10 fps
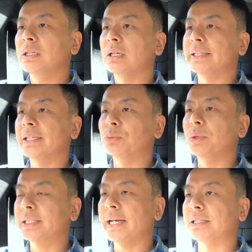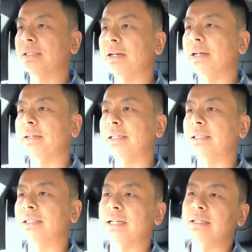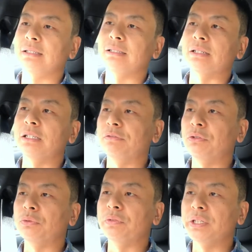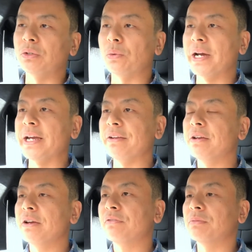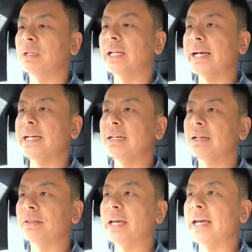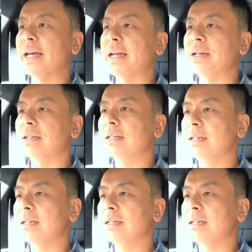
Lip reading: I guess worst case scenario is that, if you veer away from the lane, then